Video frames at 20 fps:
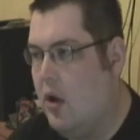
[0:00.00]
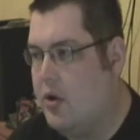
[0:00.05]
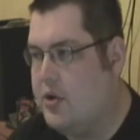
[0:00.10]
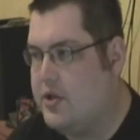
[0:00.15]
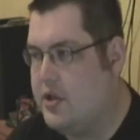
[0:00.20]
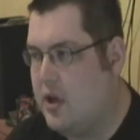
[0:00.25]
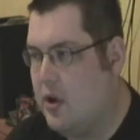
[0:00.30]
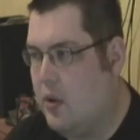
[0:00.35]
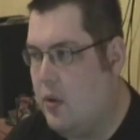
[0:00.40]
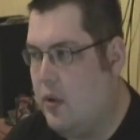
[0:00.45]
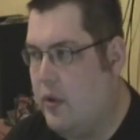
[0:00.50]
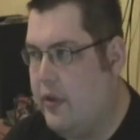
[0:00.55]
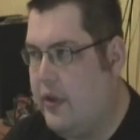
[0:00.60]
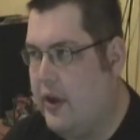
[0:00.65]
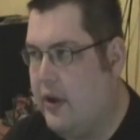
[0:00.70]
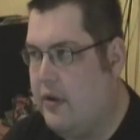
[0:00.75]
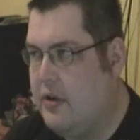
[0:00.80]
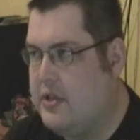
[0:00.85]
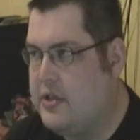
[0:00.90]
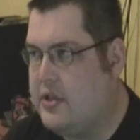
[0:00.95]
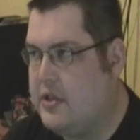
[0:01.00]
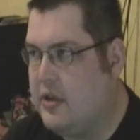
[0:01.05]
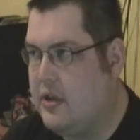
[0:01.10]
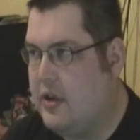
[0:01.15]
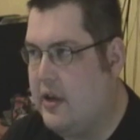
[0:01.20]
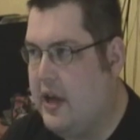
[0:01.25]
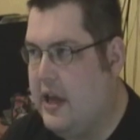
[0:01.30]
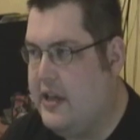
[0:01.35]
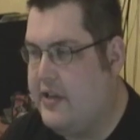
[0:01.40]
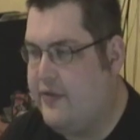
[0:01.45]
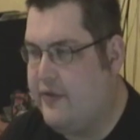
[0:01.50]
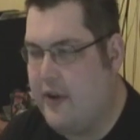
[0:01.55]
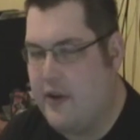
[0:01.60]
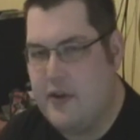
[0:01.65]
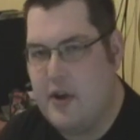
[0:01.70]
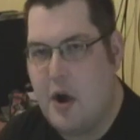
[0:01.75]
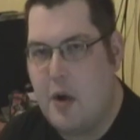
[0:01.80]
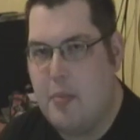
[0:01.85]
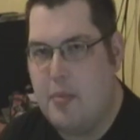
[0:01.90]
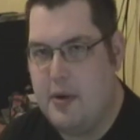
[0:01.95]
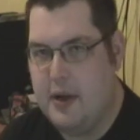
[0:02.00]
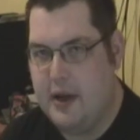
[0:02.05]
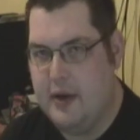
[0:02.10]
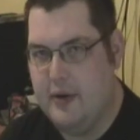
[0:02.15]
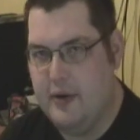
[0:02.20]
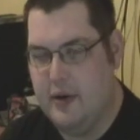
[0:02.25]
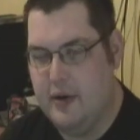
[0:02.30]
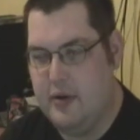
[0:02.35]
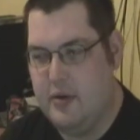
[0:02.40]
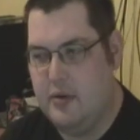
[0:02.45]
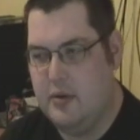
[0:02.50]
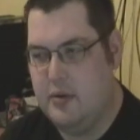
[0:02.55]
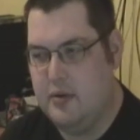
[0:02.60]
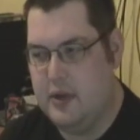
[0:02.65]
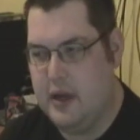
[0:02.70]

Also, it's very open-ended.